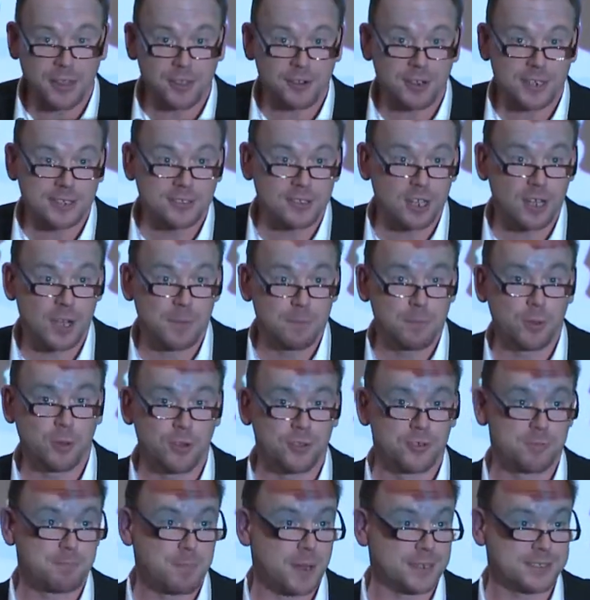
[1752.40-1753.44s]
other
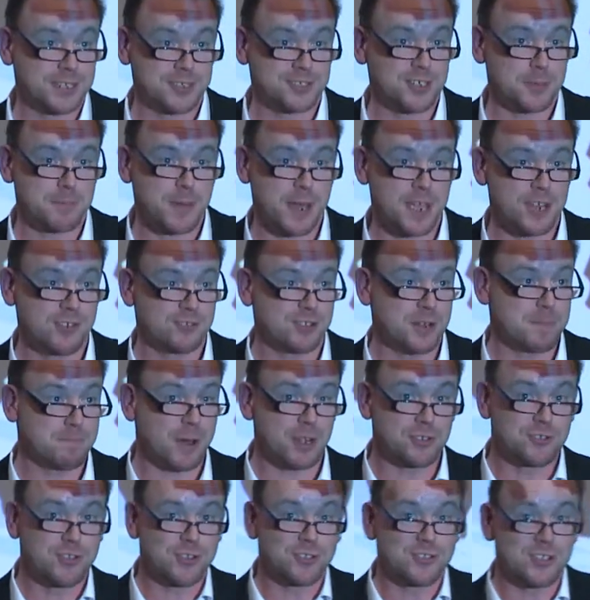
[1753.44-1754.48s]
examples, participatory
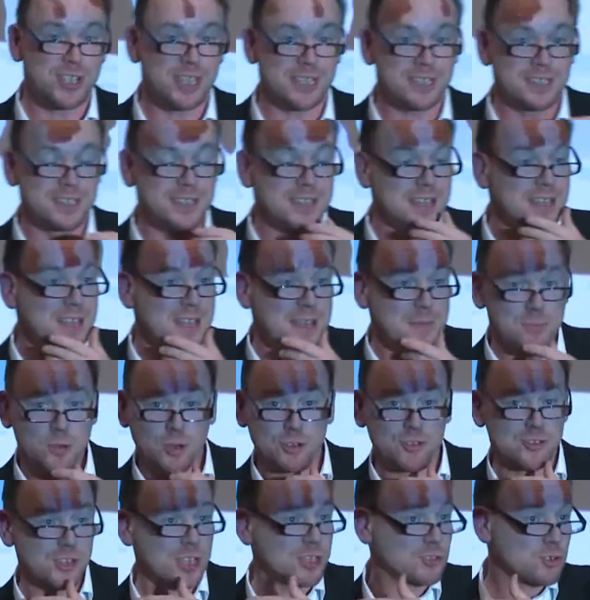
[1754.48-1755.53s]
budgeting
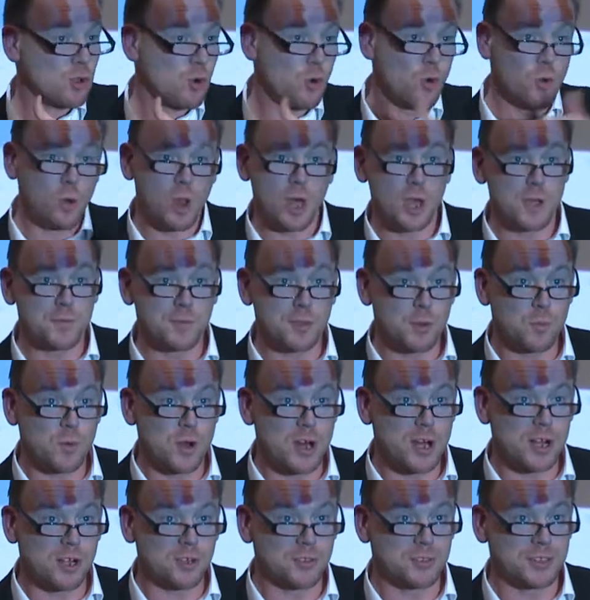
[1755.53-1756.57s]
projects all over the
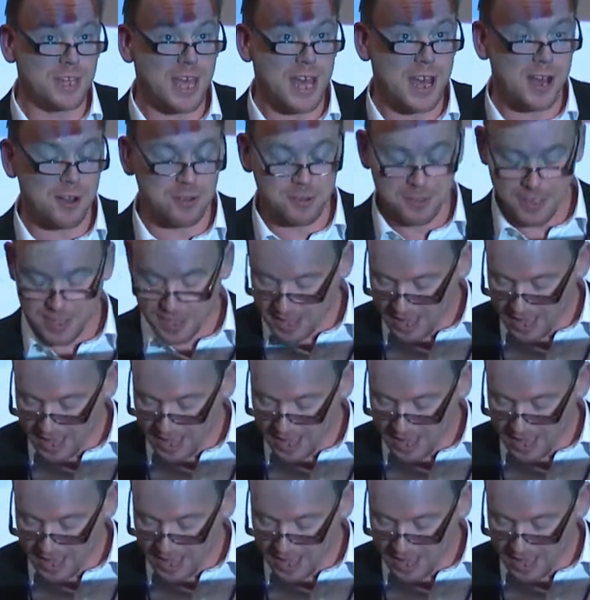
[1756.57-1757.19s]
world now,